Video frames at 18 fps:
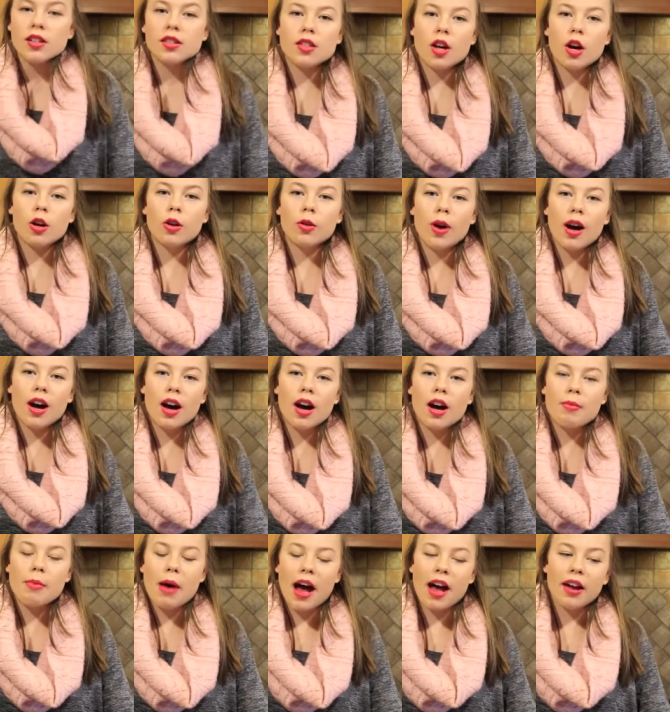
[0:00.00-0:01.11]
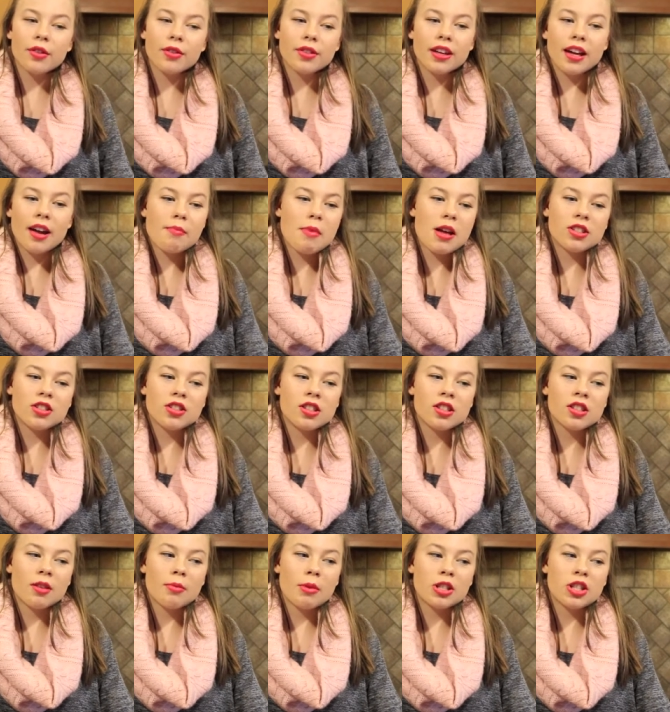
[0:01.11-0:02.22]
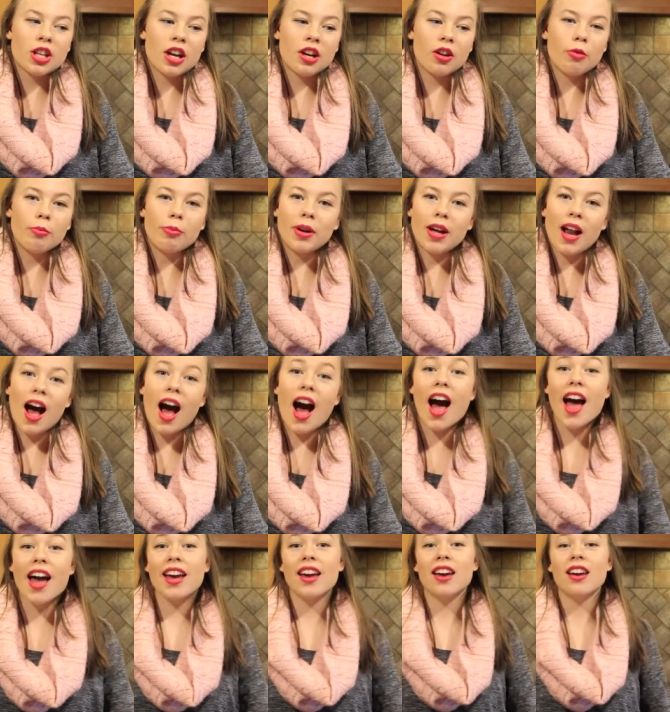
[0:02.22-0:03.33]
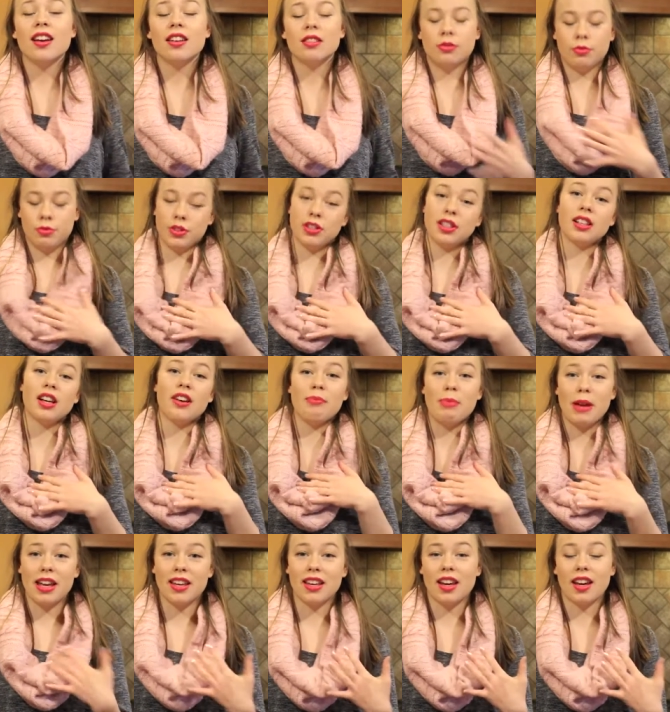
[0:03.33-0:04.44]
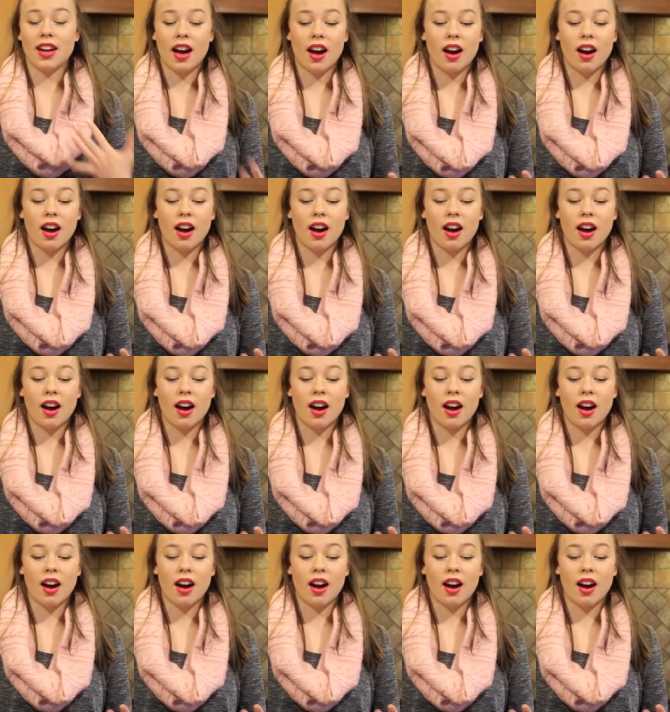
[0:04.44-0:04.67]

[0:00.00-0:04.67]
So um, I don't think I mentioned this on my channel, but I really love baking.